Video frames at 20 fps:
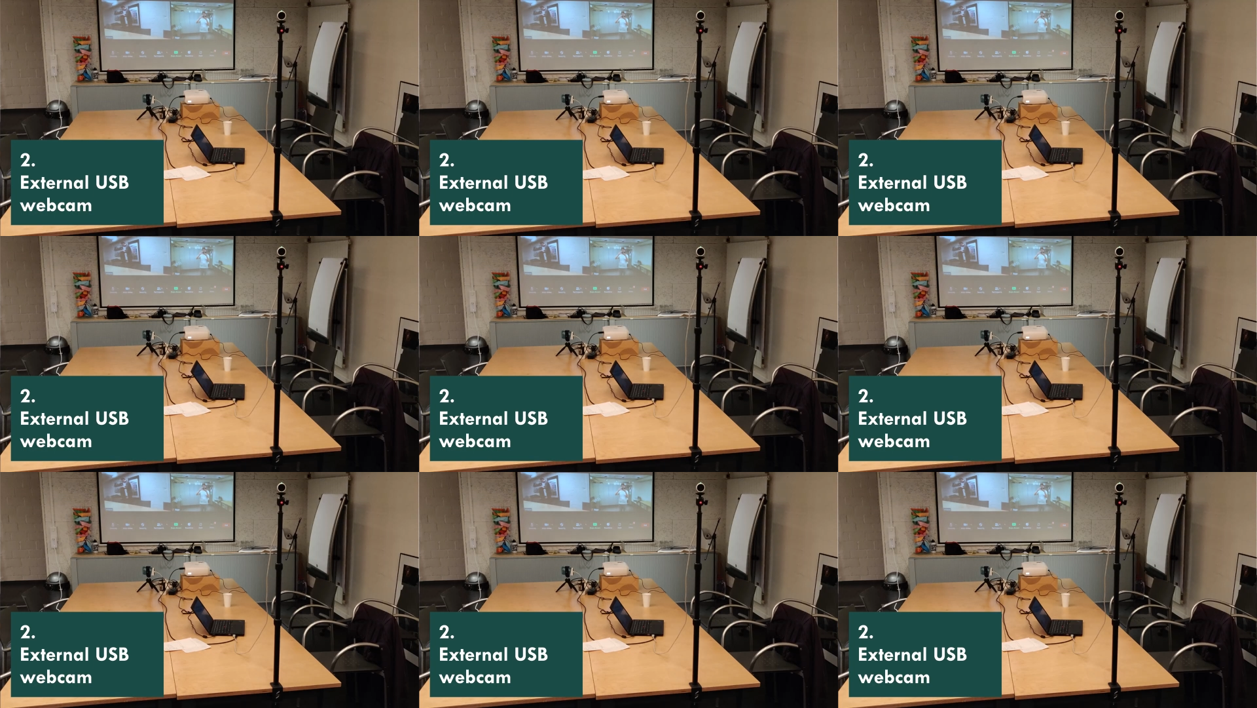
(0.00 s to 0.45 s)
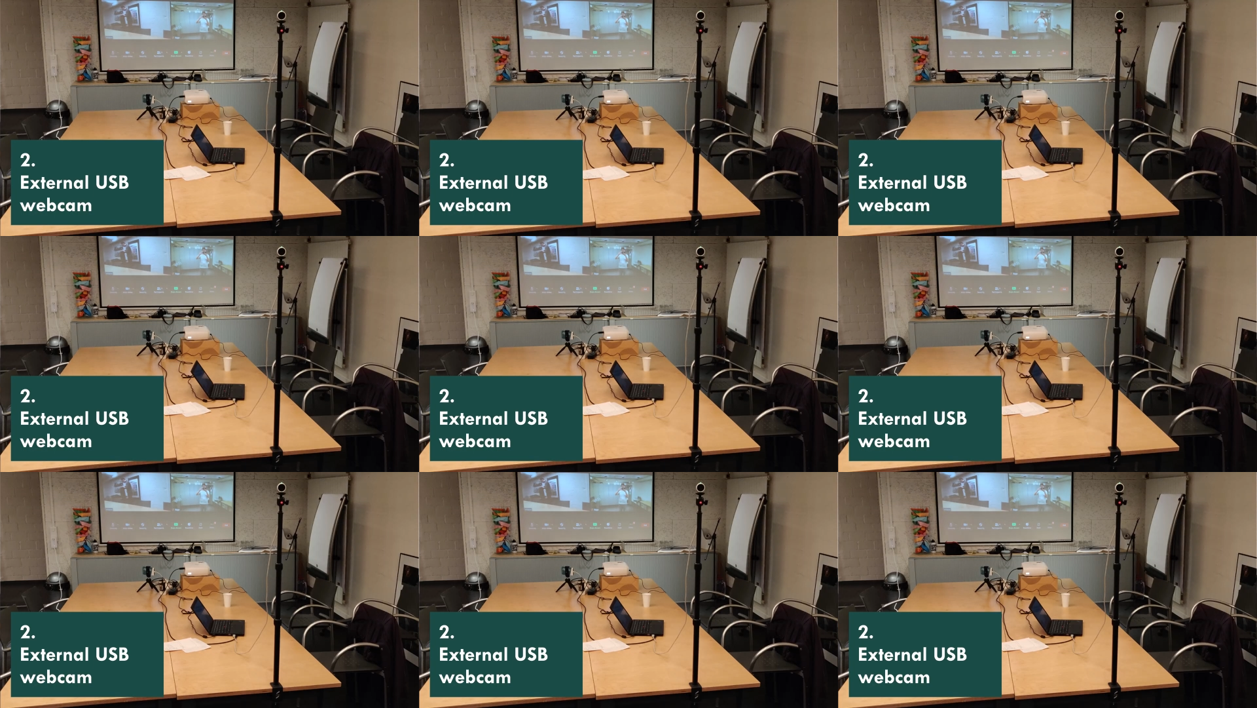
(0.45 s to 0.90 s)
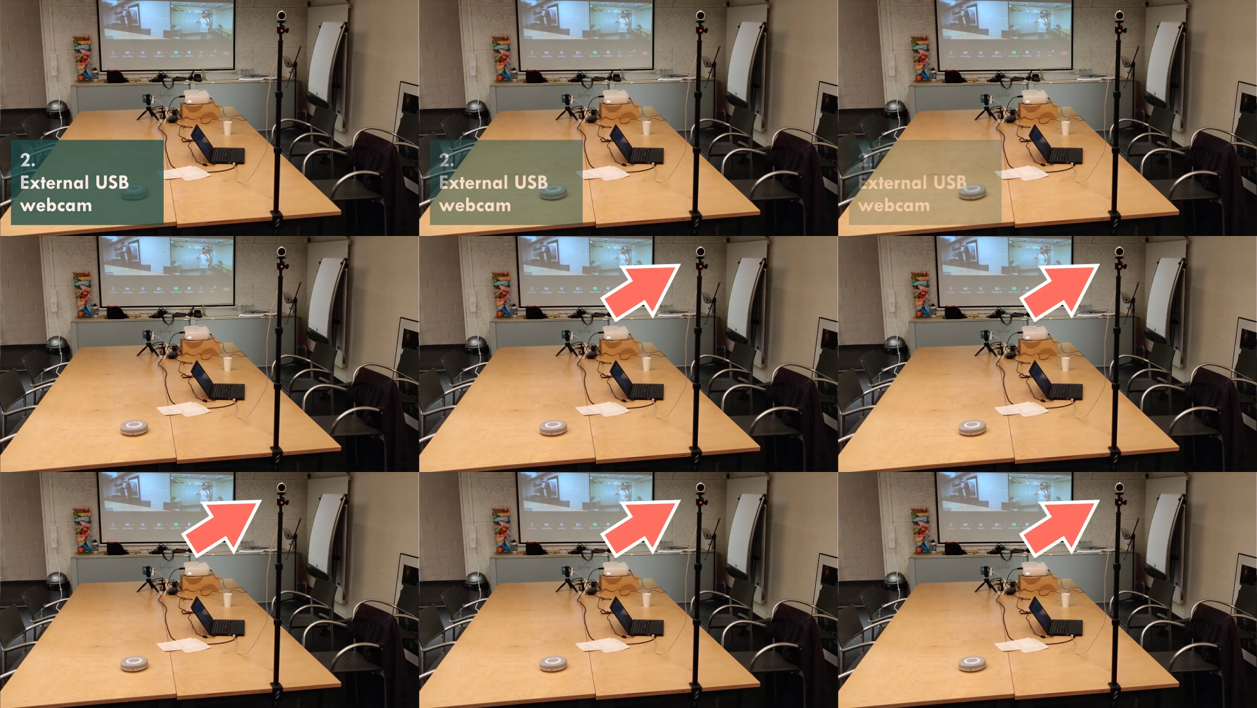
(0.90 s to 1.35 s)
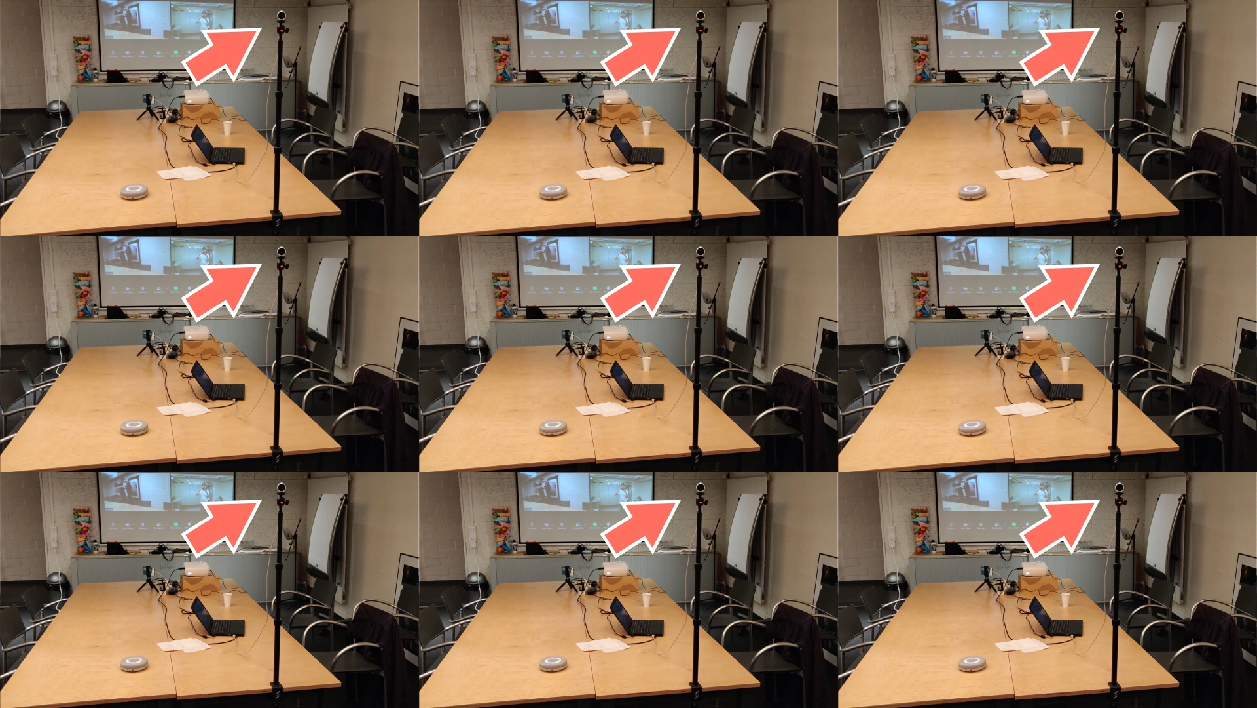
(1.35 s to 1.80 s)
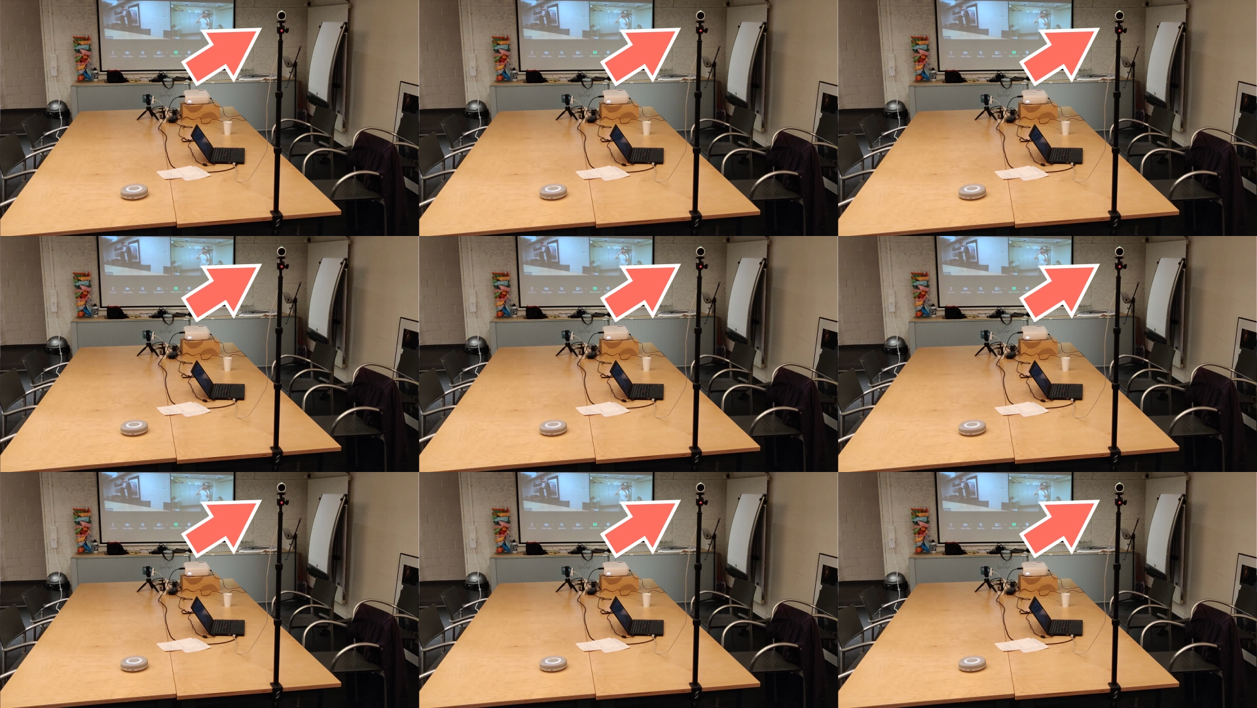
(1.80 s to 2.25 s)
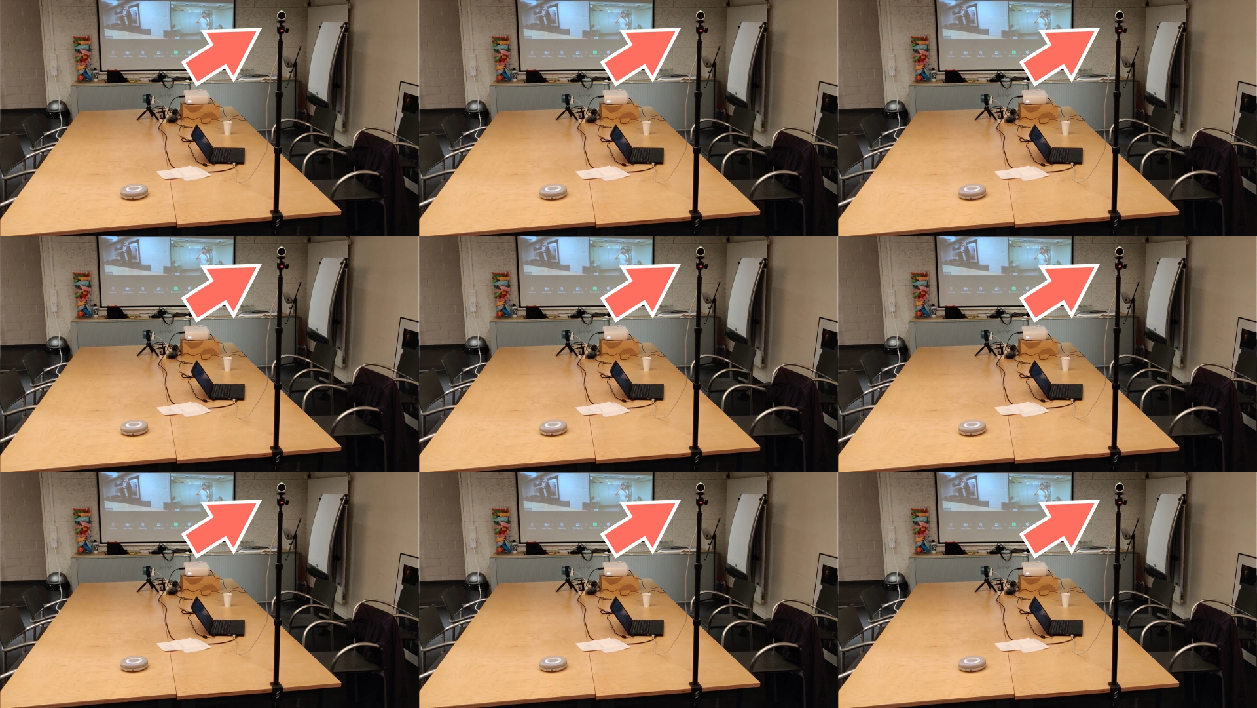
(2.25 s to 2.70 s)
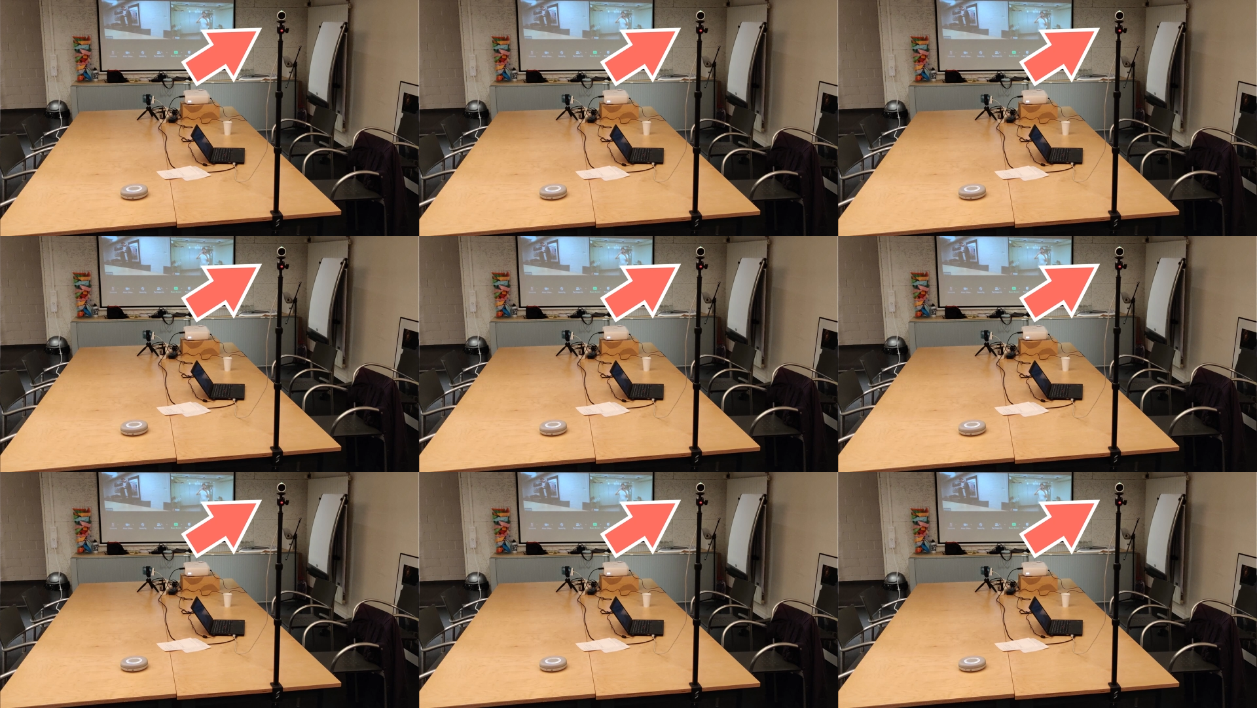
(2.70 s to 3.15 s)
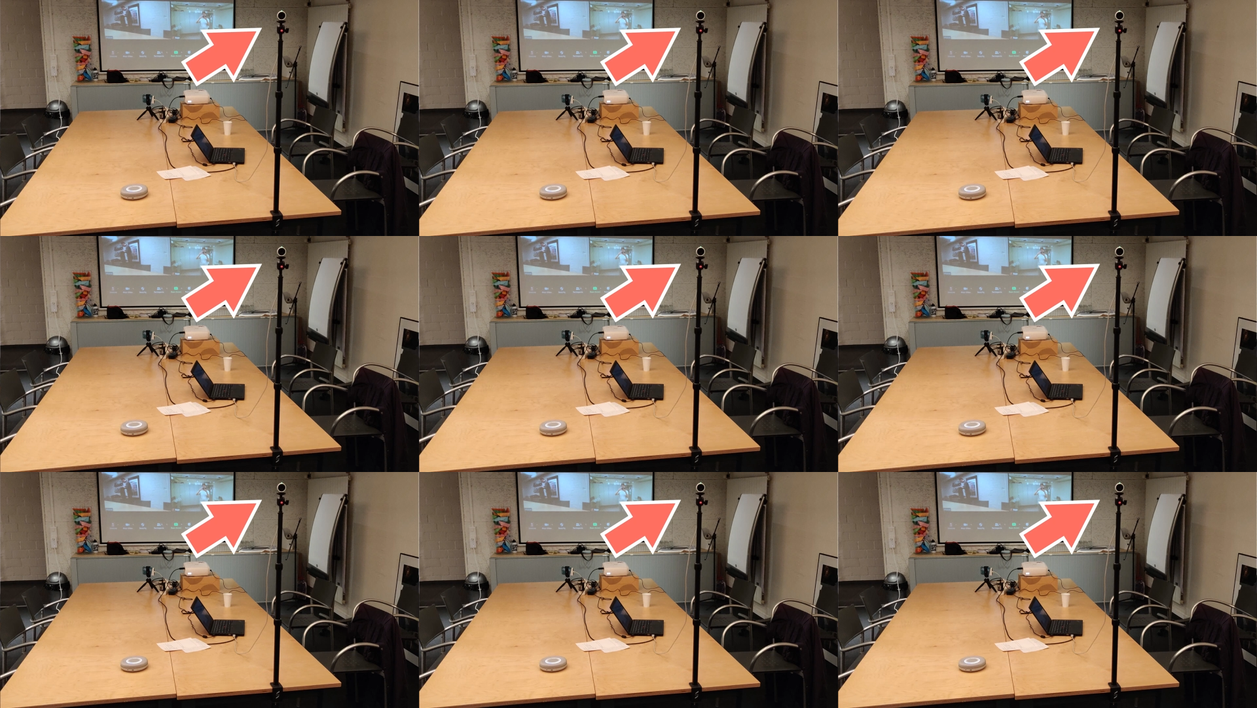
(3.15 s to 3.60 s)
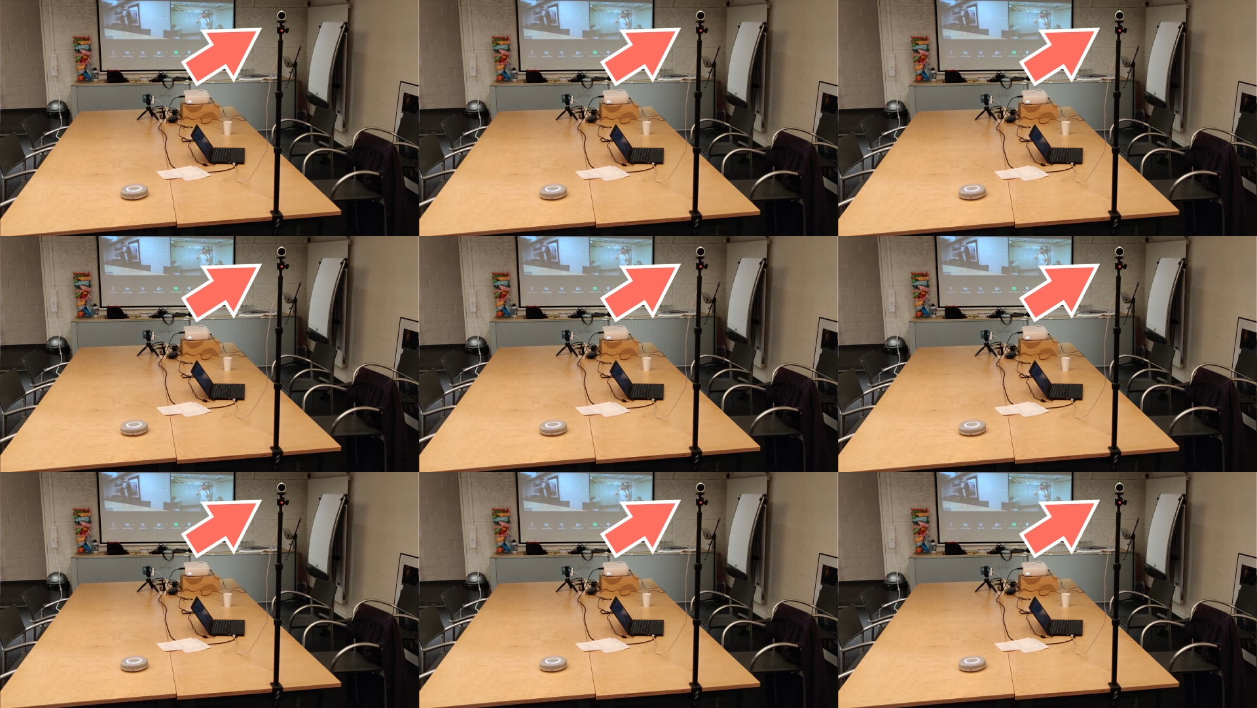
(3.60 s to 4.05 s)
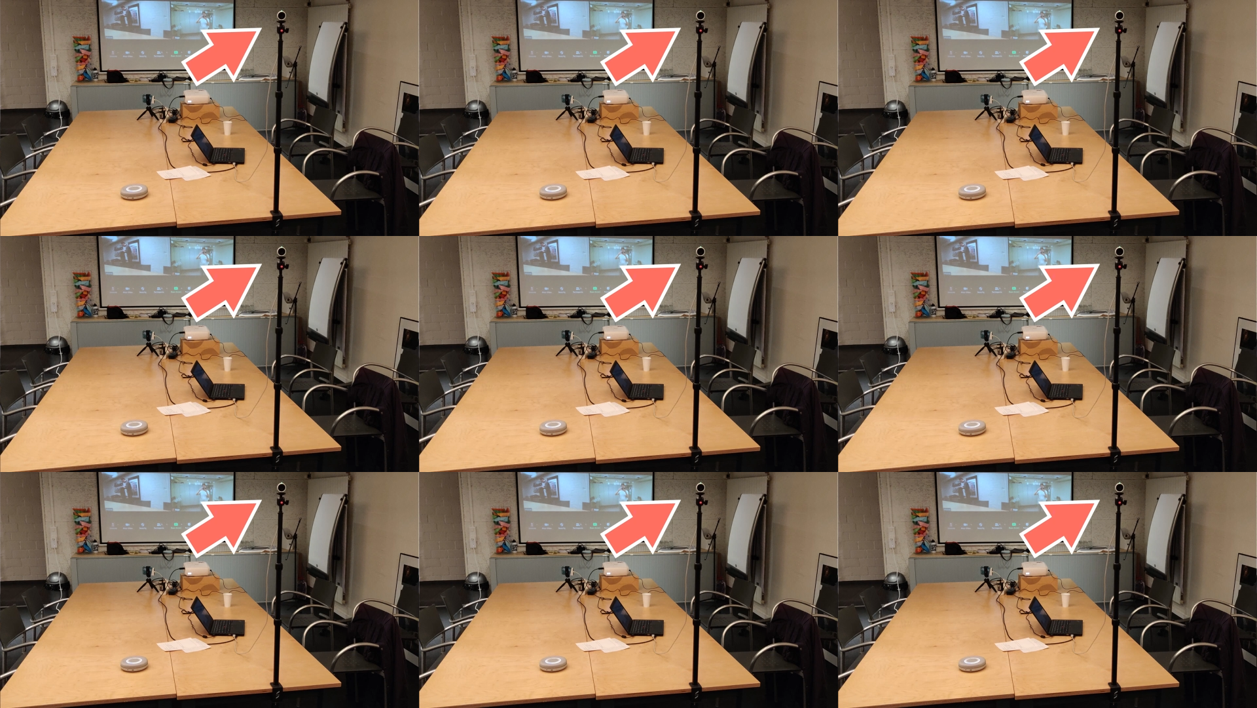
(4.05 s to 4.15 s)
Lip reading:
[unreadable: no face in view]